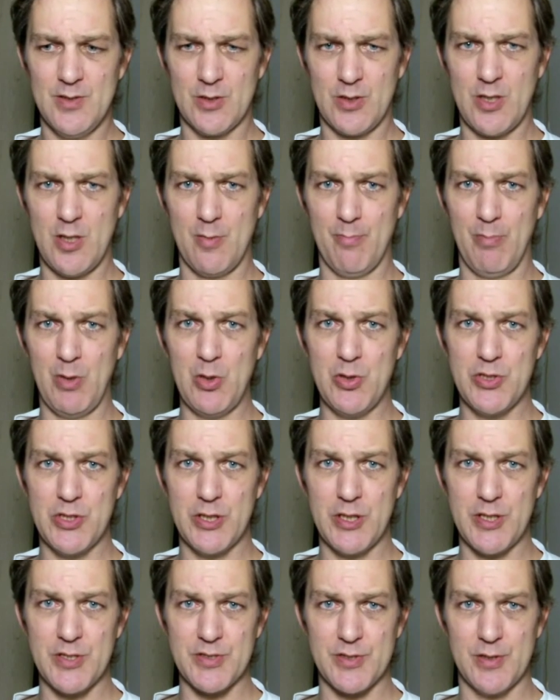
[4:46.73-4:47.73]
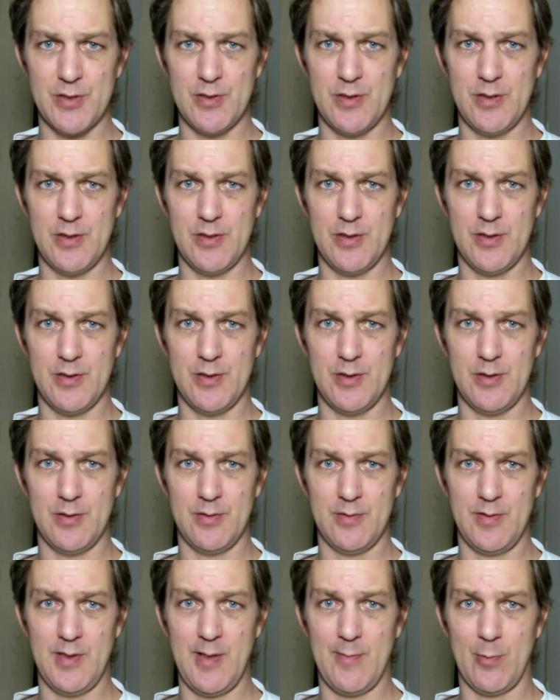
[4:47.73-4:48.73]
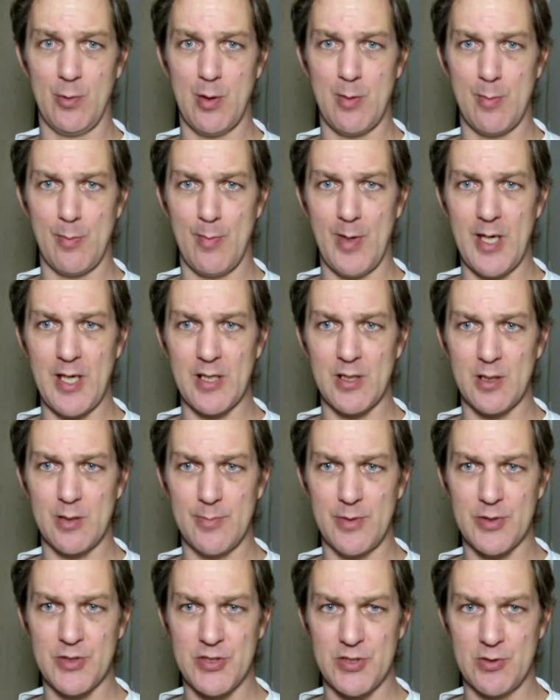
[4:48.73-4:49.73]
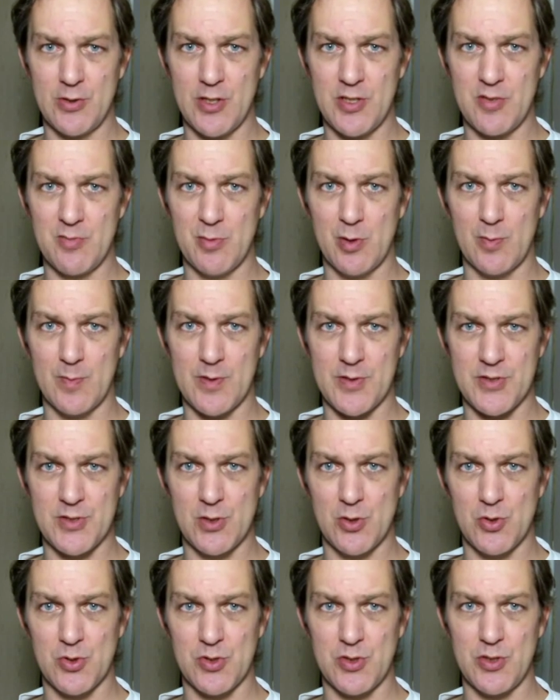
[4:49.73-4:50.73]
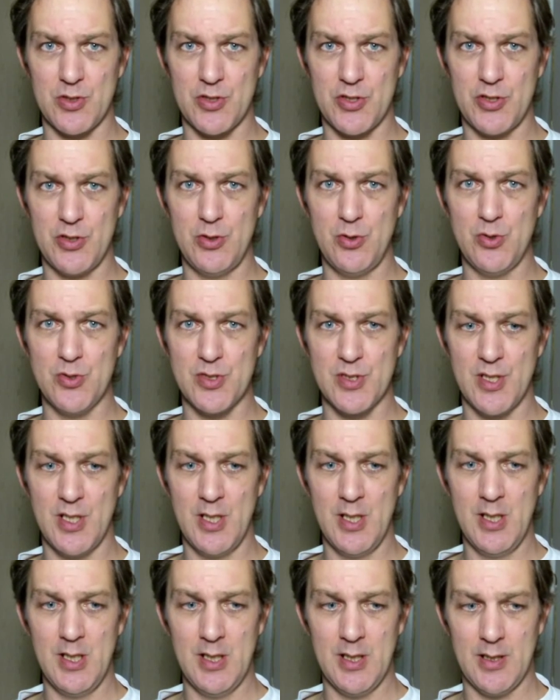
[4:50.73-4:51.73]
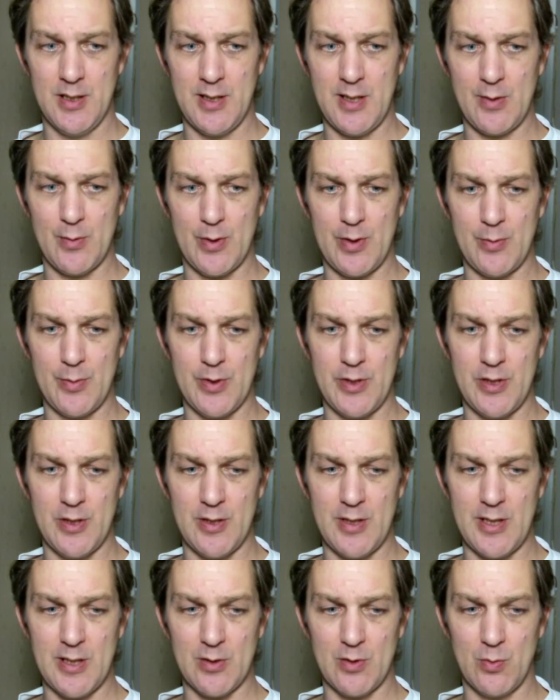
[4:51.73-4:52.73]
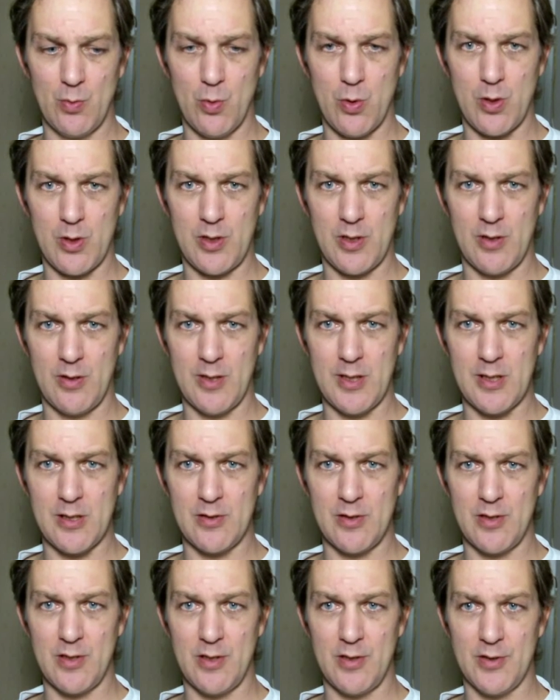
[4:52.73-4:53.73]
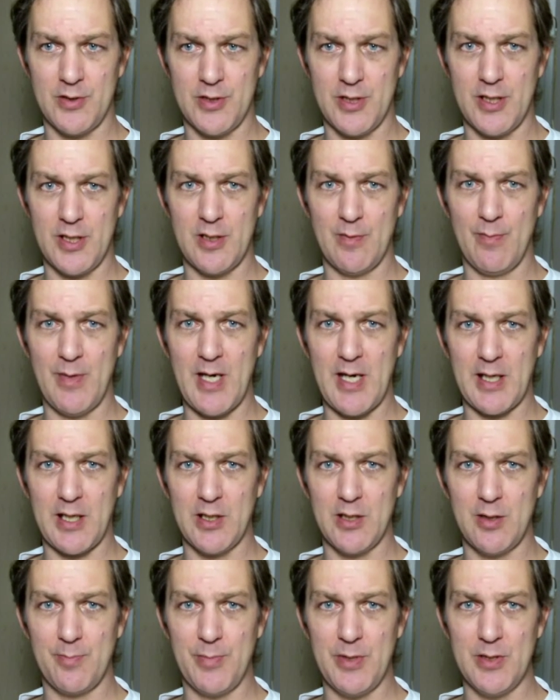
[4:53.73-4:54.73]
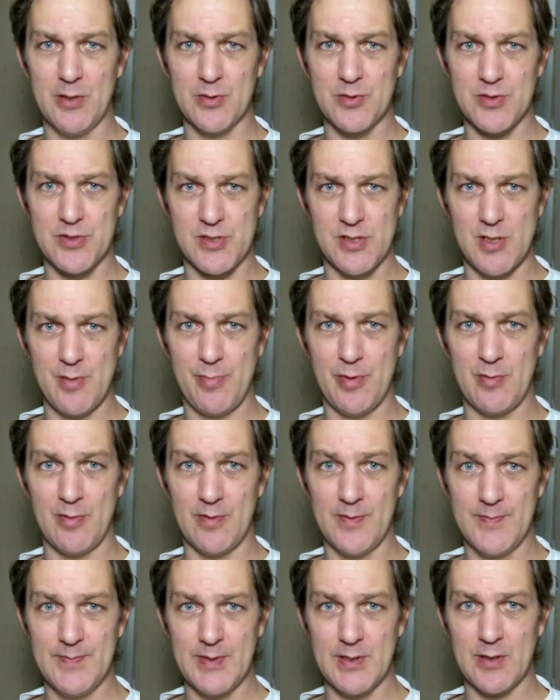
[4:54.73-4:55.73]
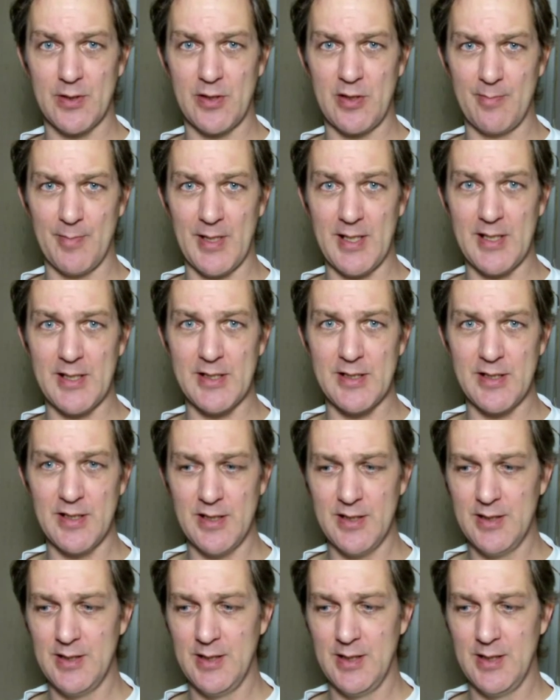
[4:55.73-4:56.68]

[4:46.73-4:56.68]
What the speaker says: They're called boot chains. They have a rubber band on them. You just stretch them over the soles of your shoes, and that way when you're out walking around or trying to back it up, you don't slip and fall on your behind.